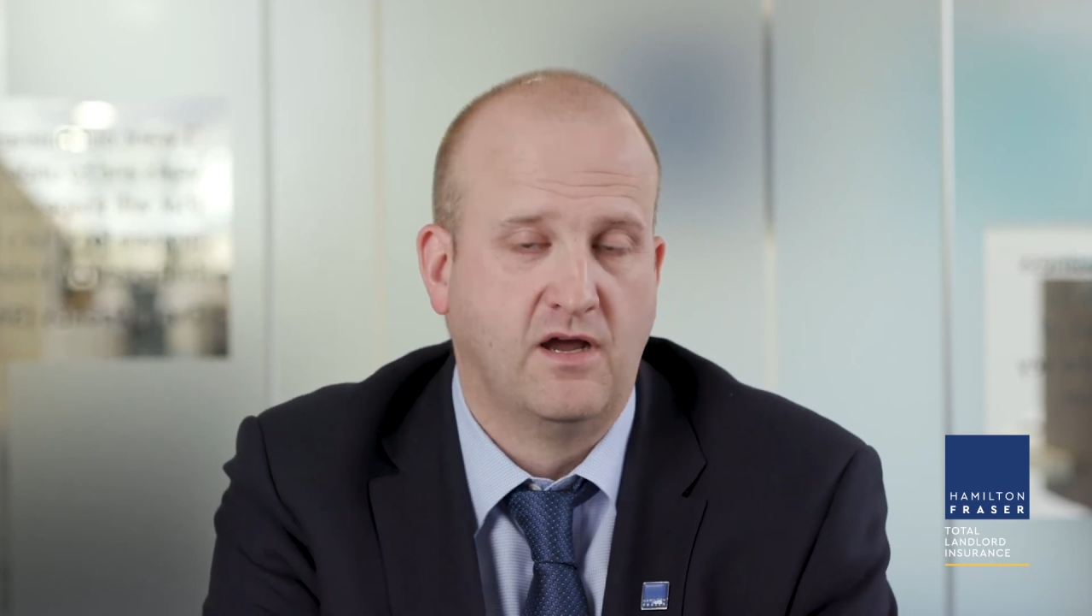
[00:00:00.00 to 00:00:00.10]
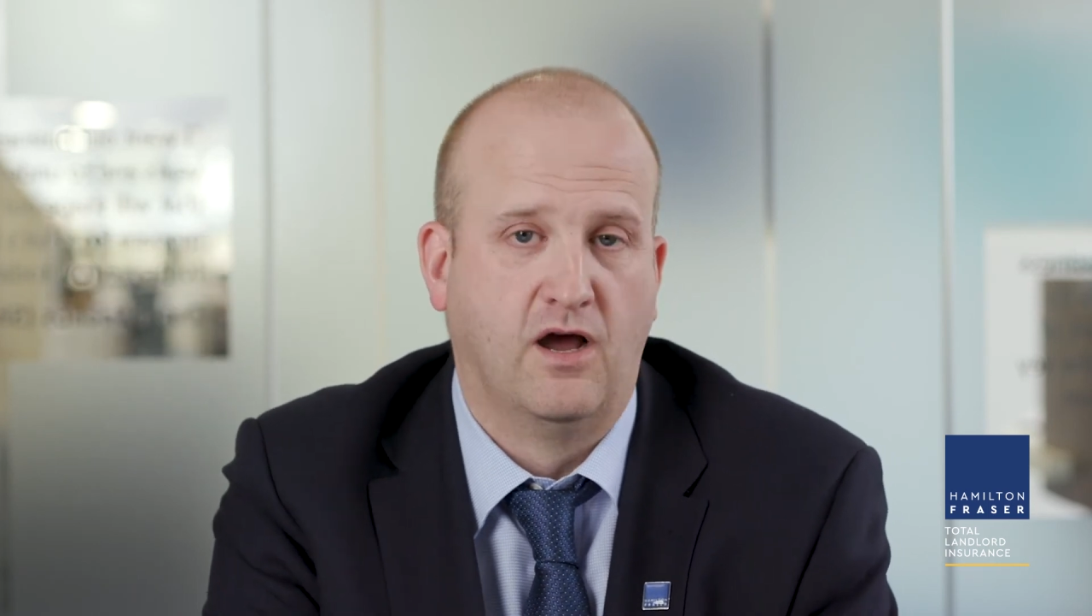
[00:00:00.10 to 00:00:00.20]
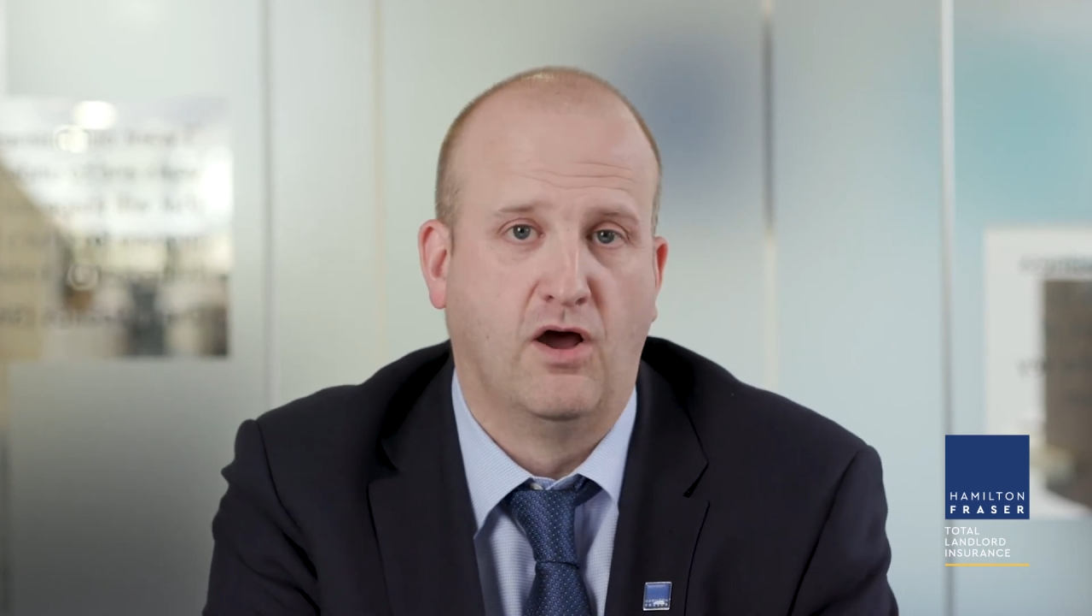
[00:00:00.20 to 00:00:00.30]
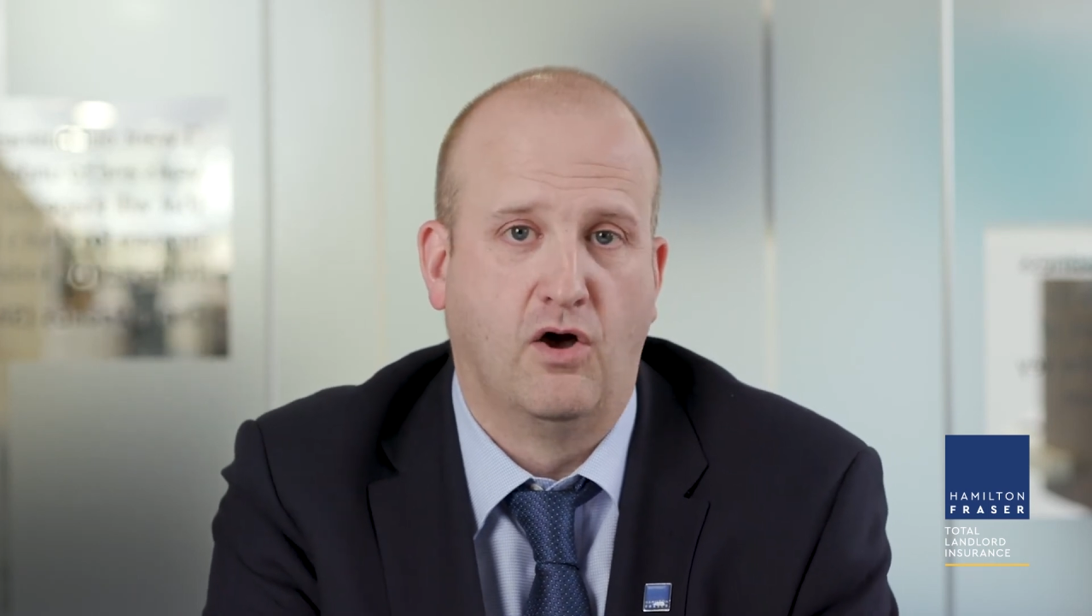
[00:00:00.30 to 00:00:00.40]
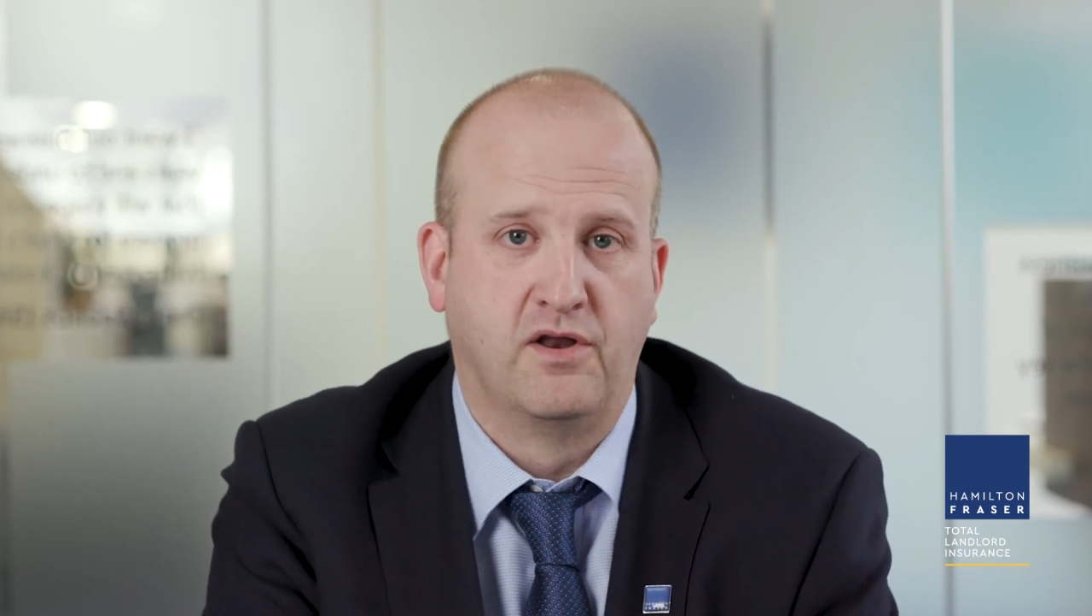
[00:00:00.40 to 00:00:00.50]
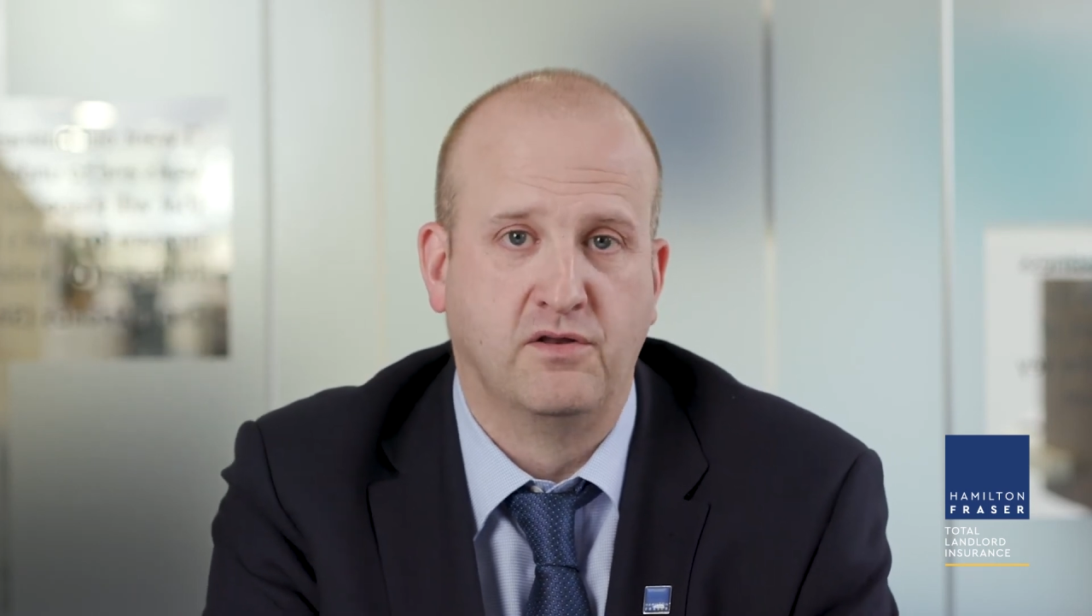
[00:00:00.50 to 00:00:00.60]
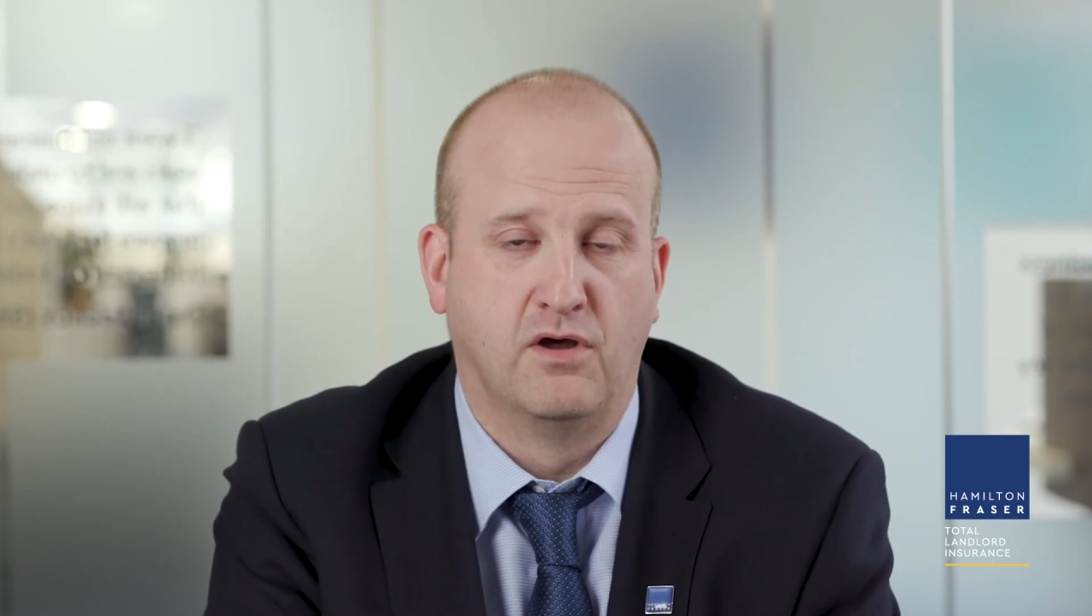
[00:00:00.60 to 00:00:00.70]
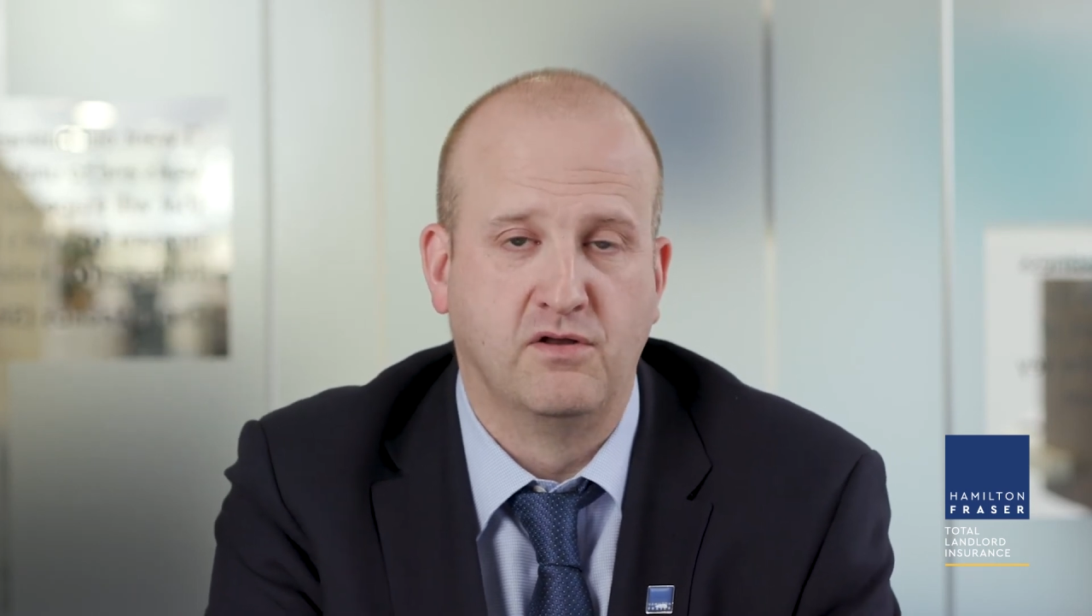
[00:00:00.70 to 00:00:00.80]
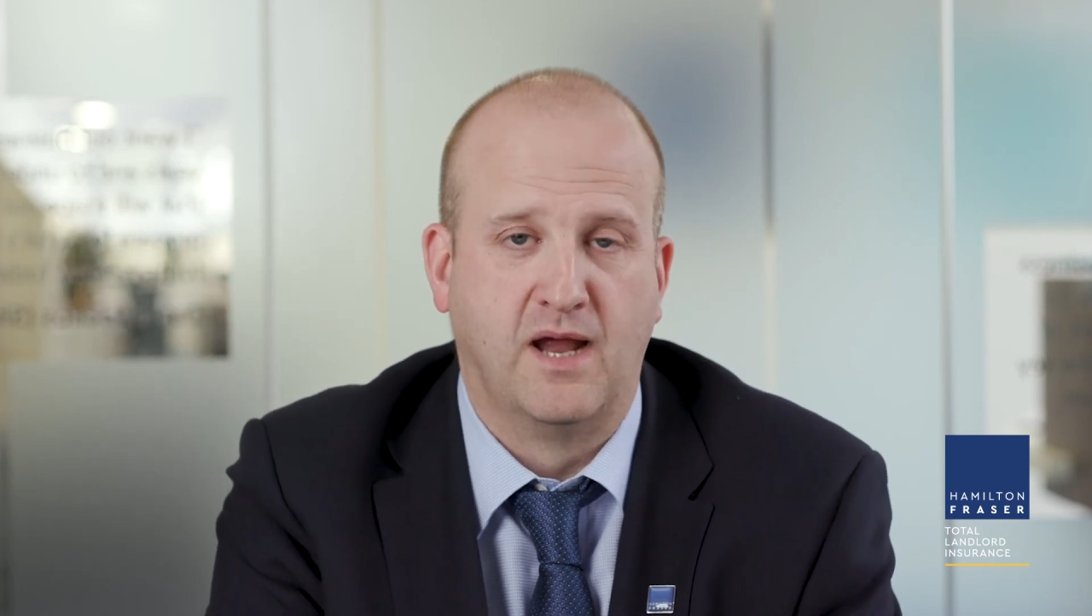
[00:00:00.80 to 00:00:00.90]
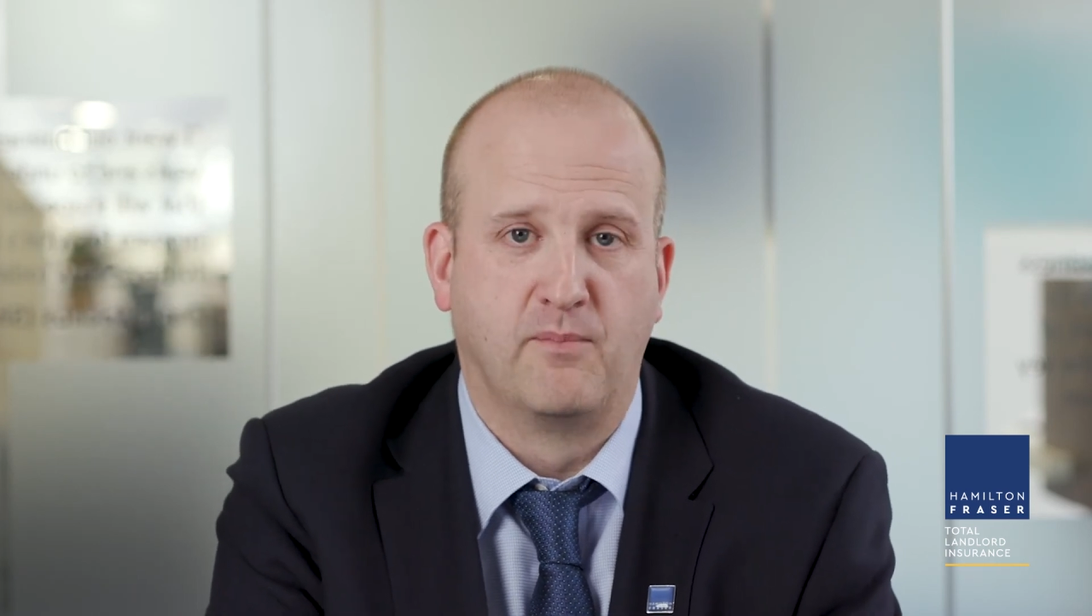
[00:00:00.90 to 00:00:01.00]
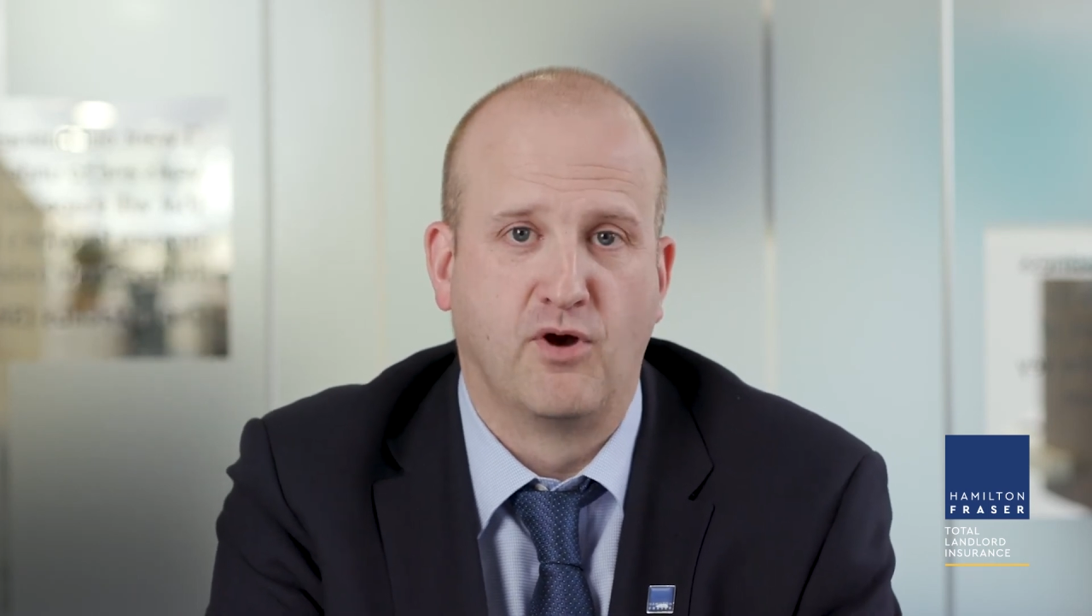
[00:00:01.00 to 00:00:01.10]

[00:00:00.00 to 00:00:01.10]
on let